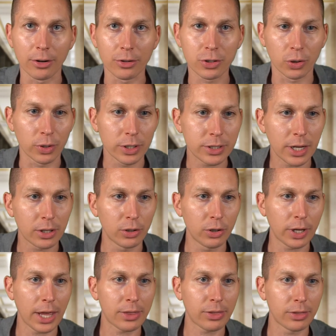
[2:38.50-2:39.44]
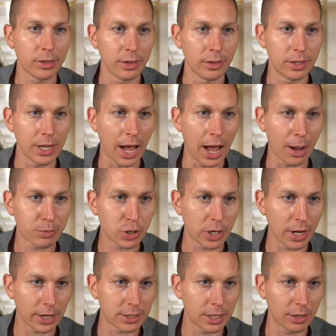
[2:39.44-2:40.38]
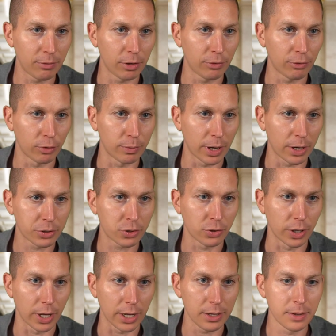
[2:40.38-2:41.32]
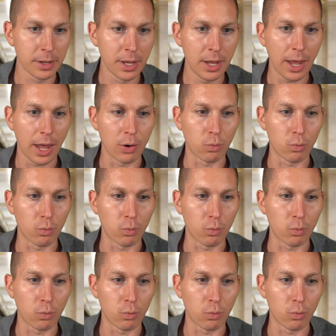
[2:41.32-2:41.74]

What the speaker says: So let's take a look at the option activity from yesterday and